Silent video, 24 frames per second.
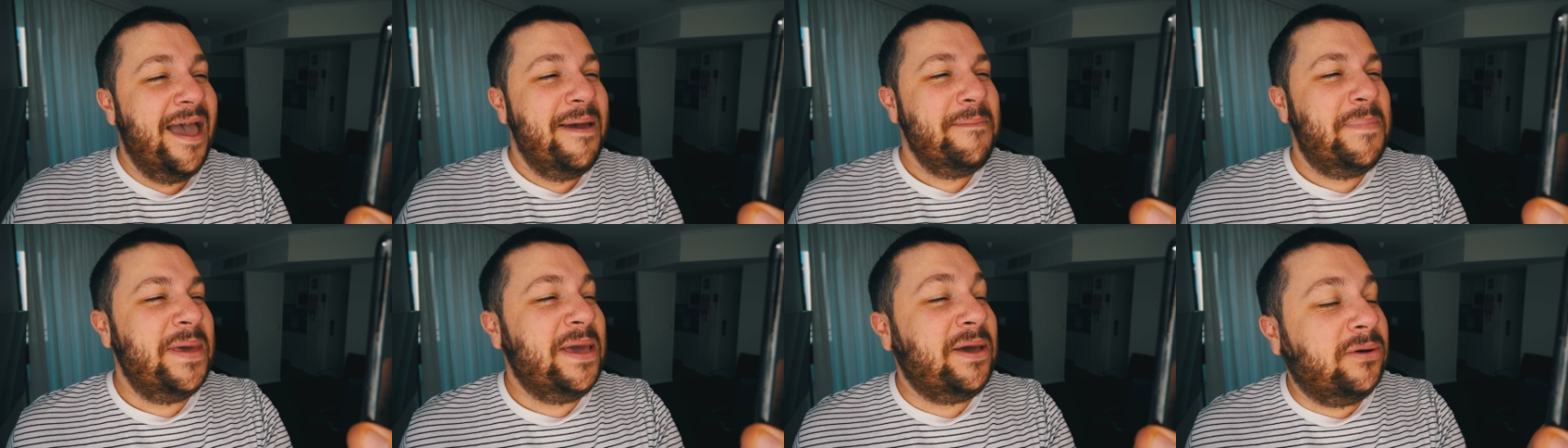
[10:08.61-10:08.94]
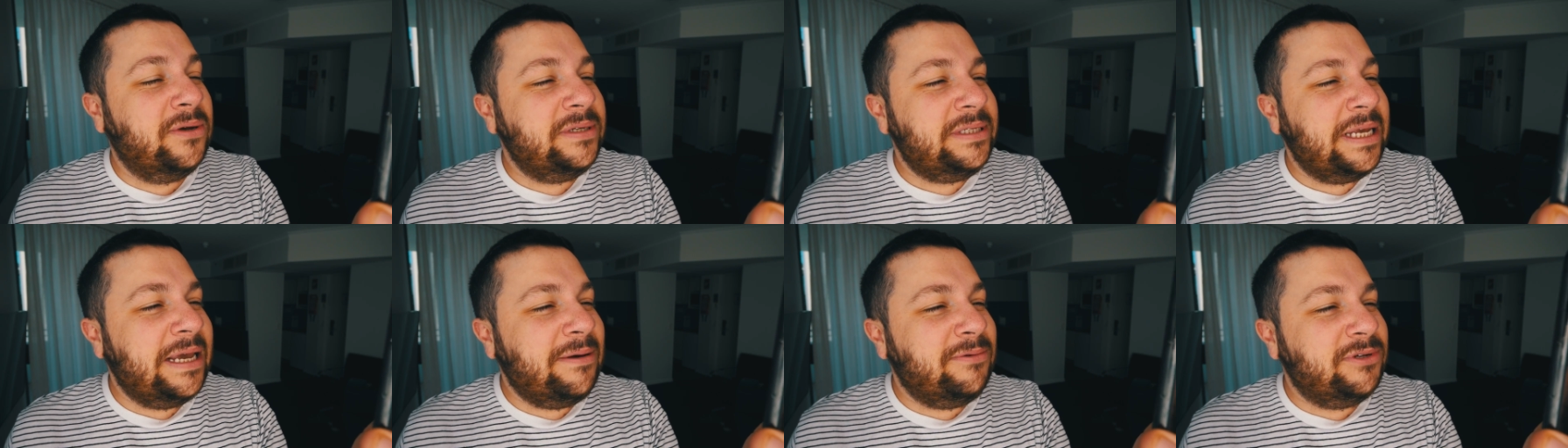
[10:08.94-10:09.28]

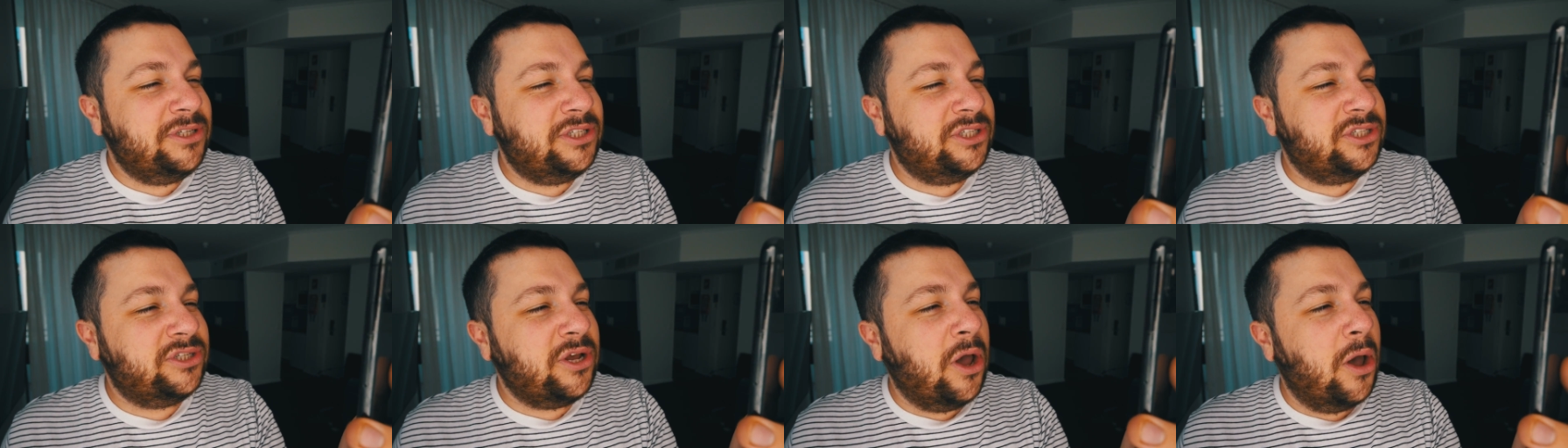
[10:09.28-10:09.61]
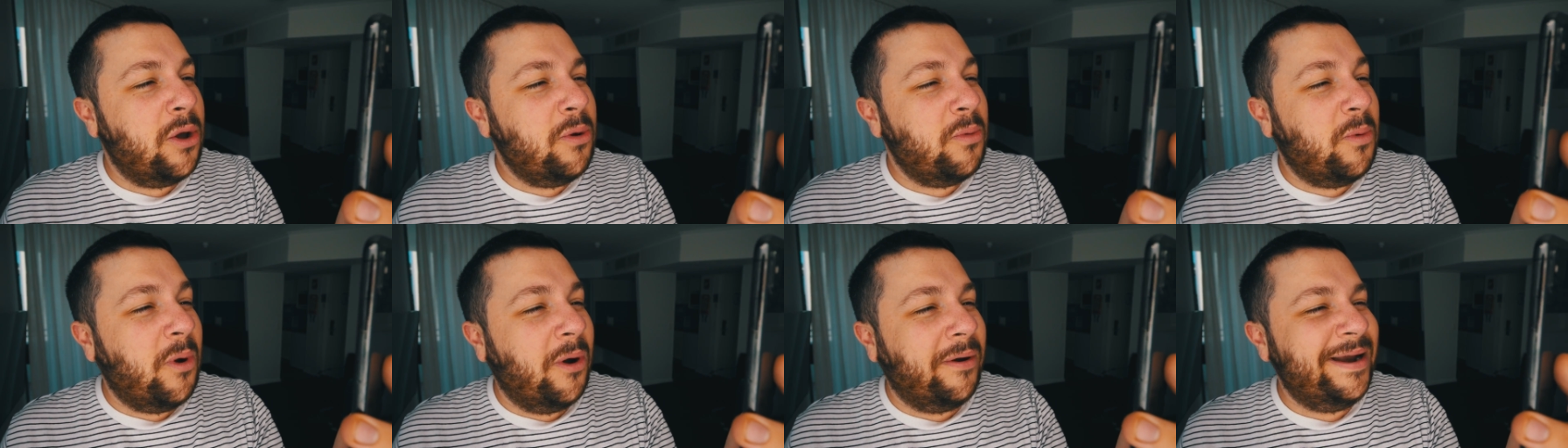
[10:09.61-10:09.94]
because he was
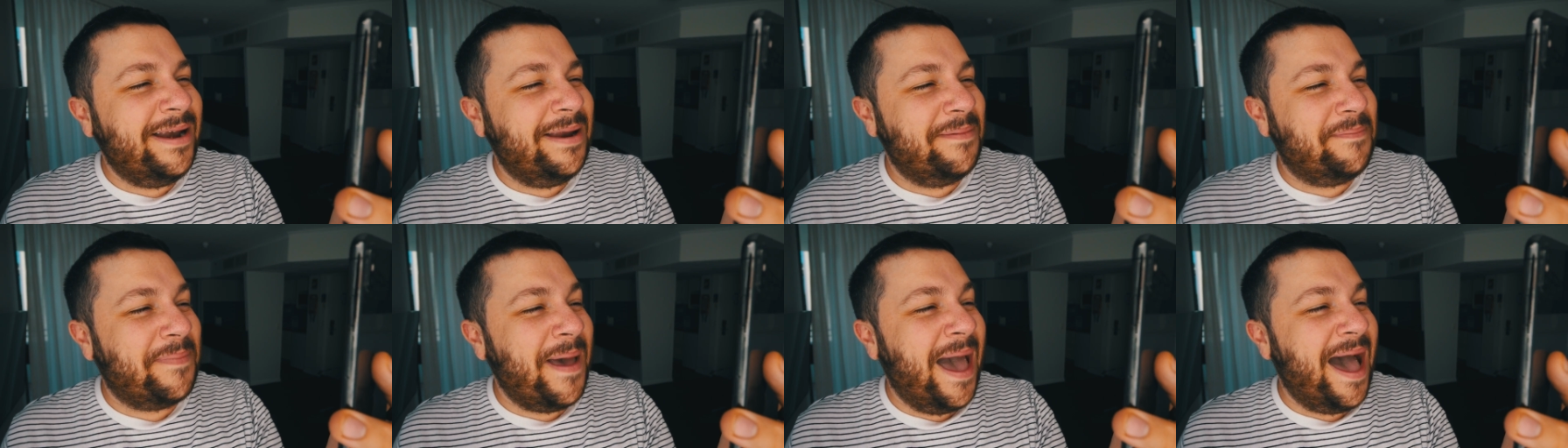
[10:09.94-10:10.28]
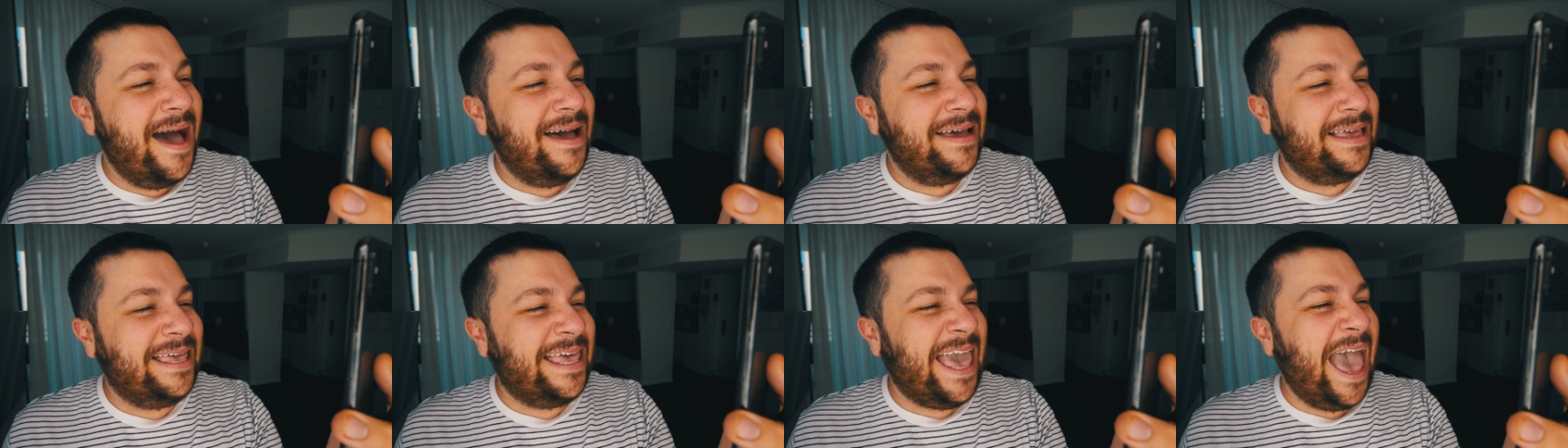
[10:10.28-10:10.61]
so worried
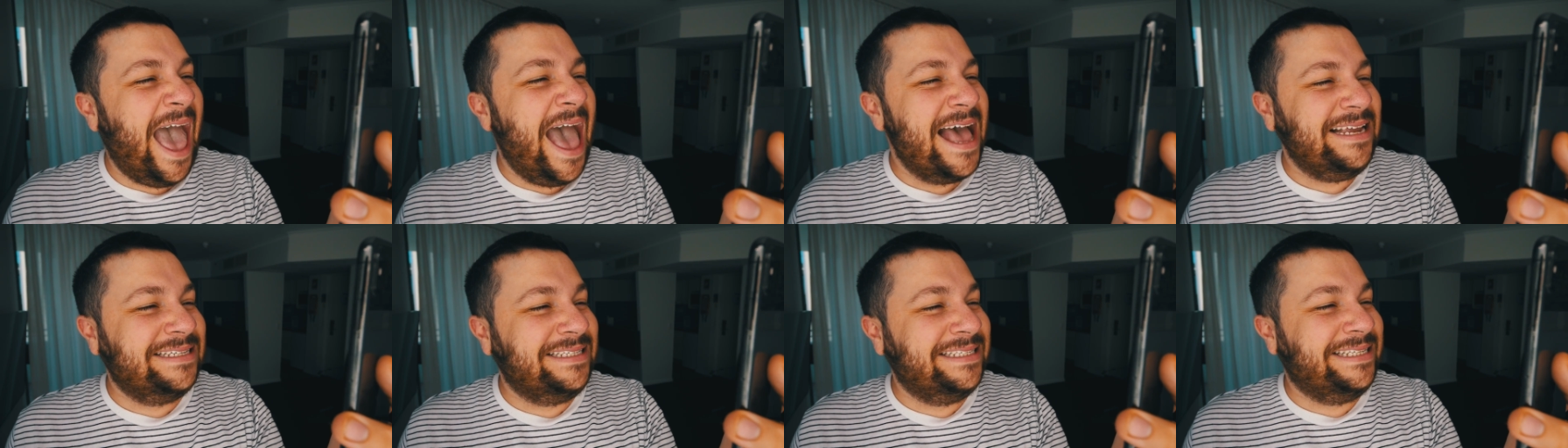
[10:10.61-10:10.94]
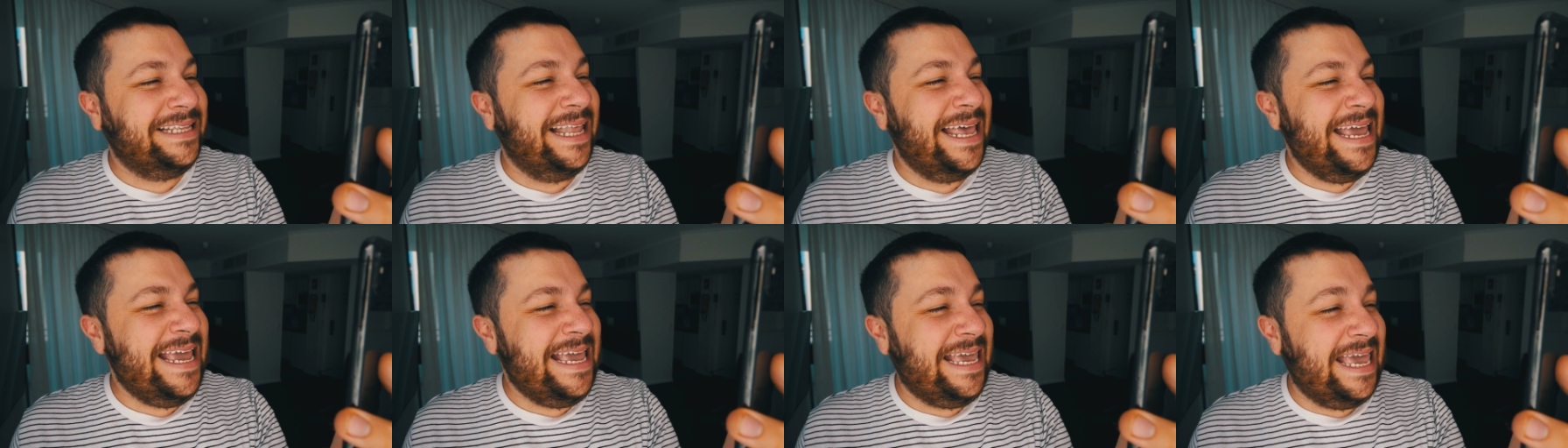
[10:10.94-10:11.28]
about gas
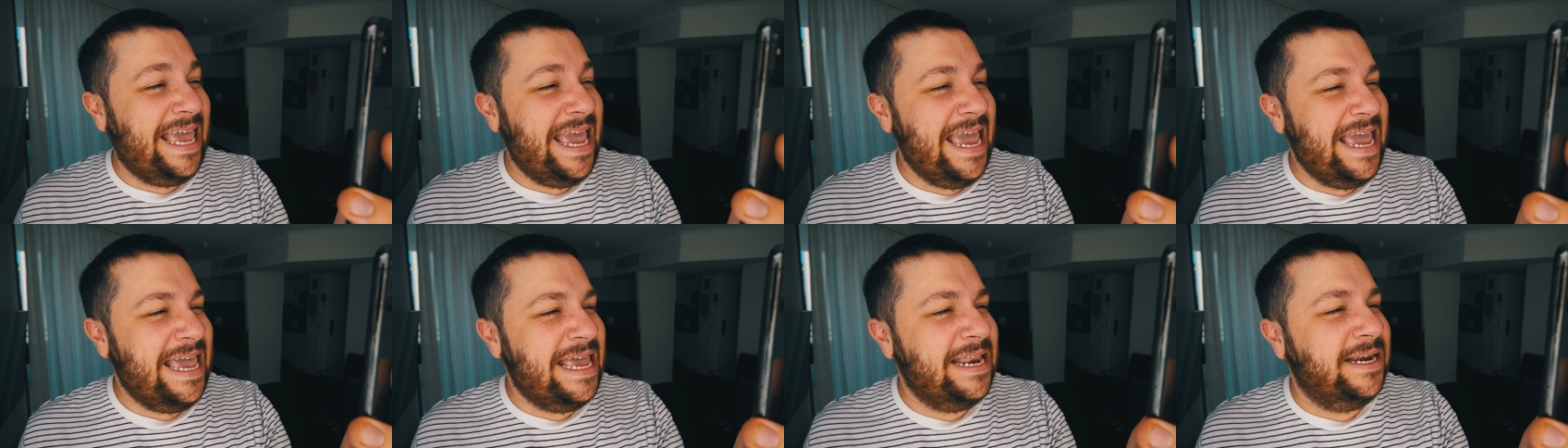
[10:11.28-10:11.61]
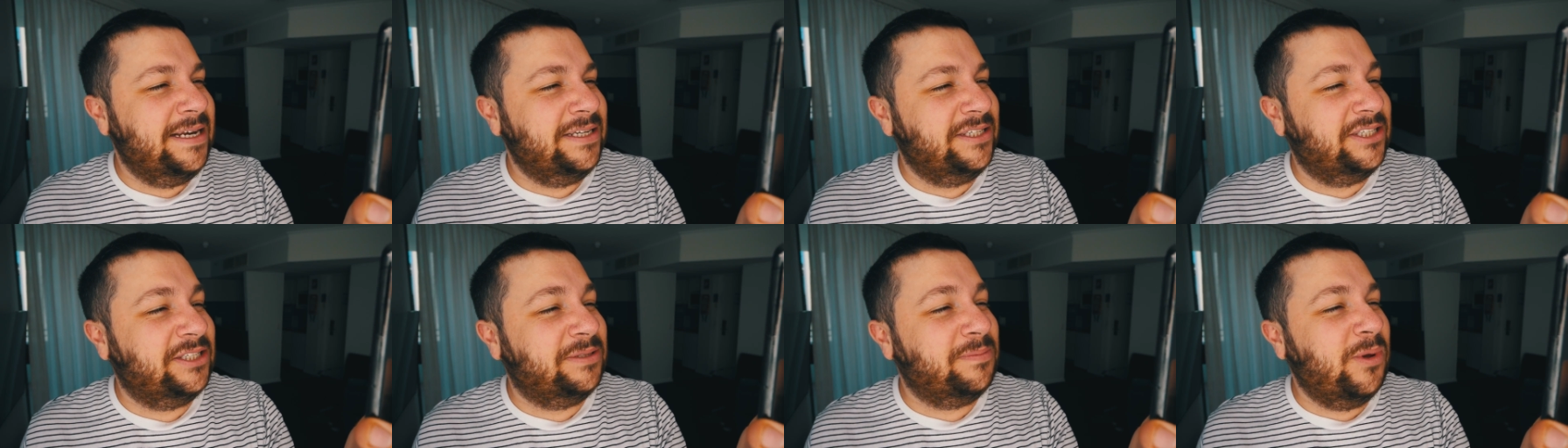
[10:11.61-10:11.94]
leaking in
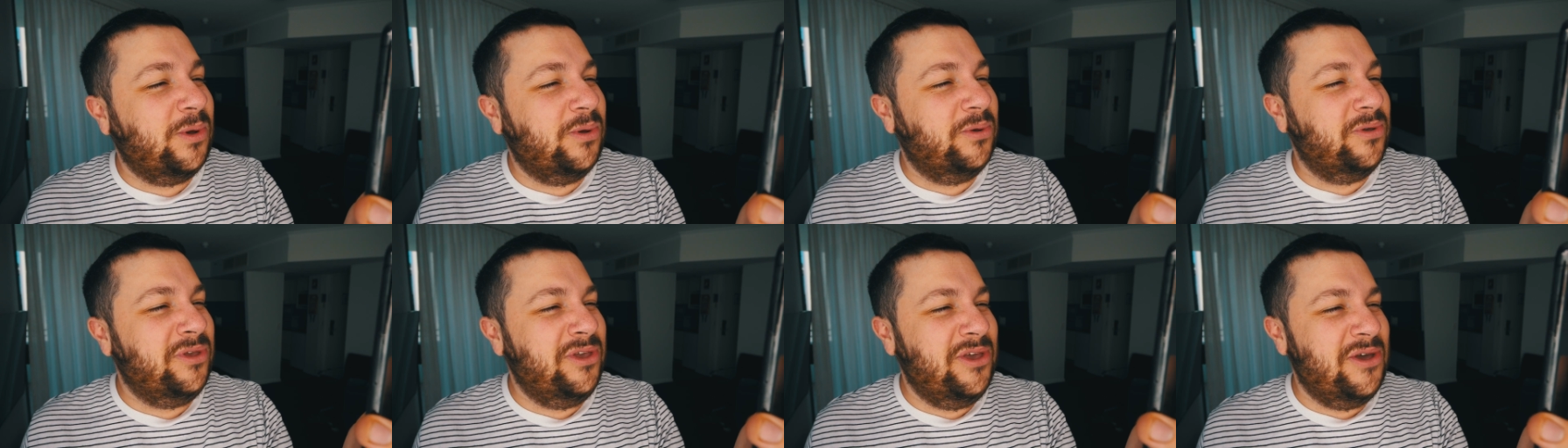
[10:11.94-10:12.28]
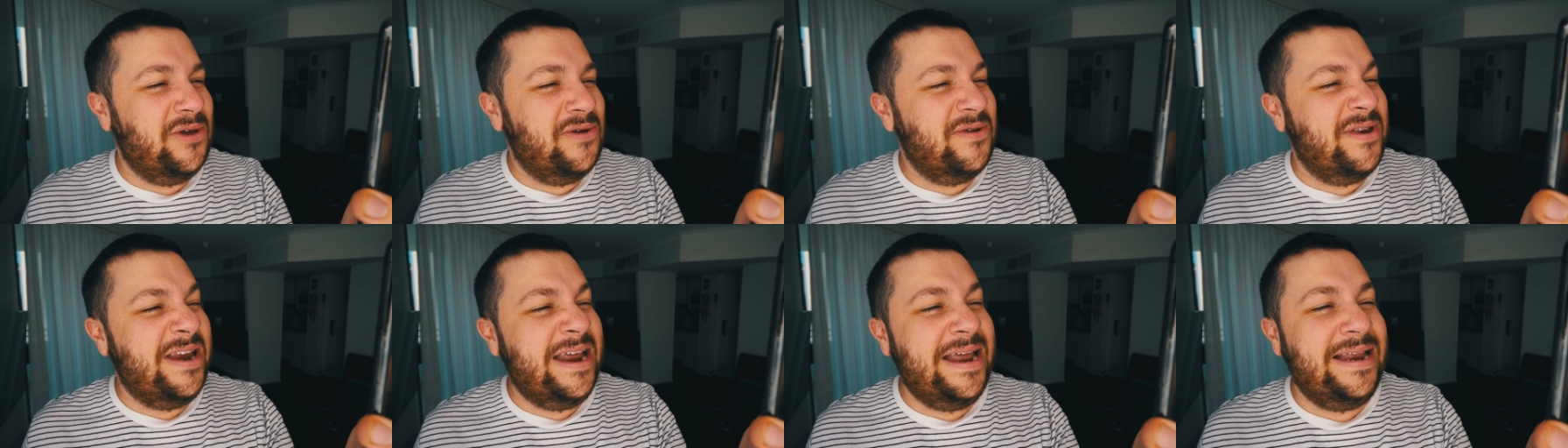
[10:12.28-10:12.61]
a small
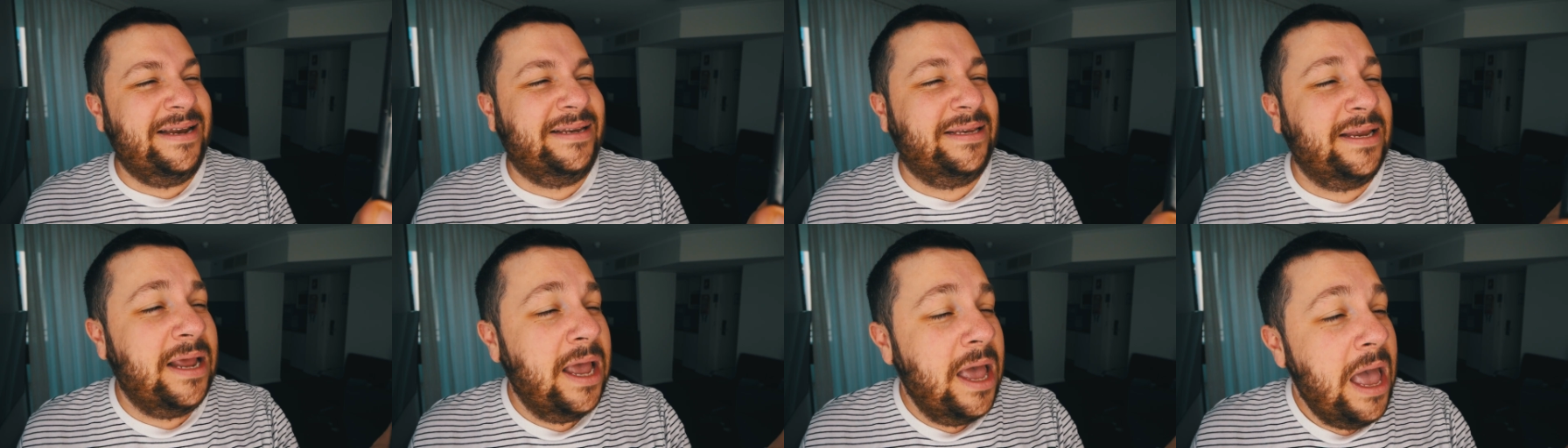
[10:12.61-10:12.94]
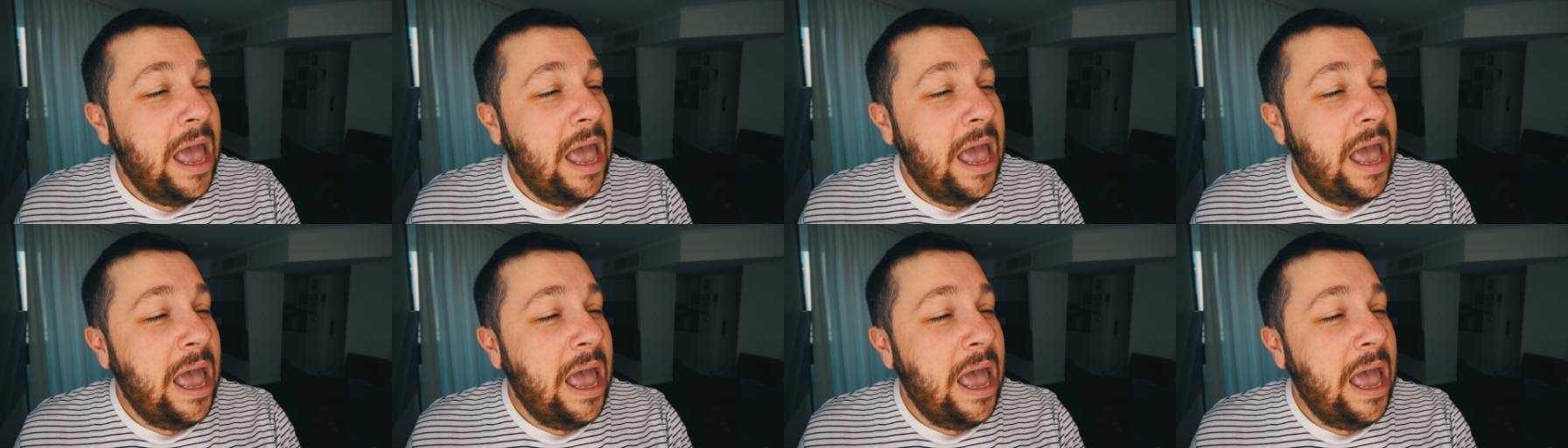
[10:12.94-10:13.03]
unit.